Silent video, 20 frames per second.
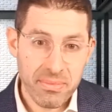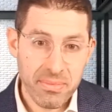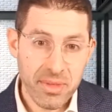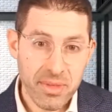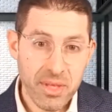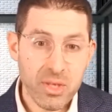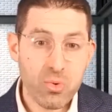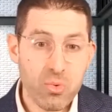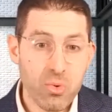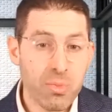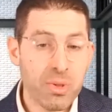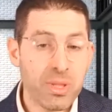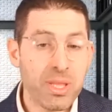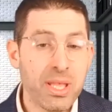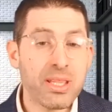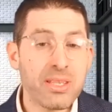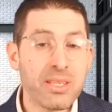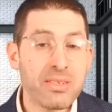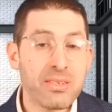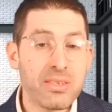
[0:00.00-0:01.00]
There's a woman
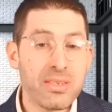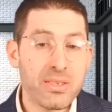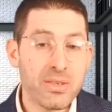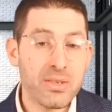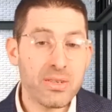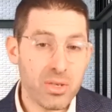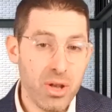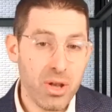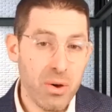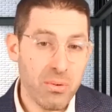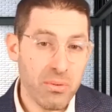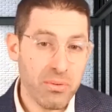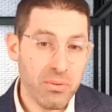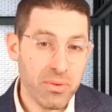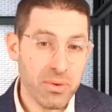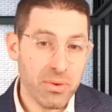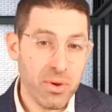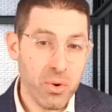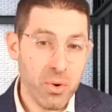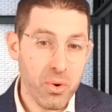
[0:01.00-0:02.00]
that listens to this show.
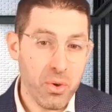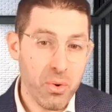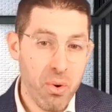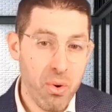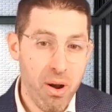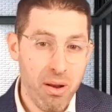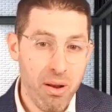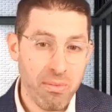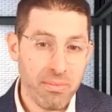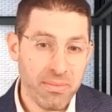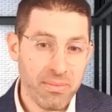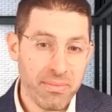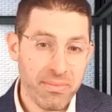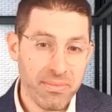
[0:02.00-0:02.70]
You know who you are.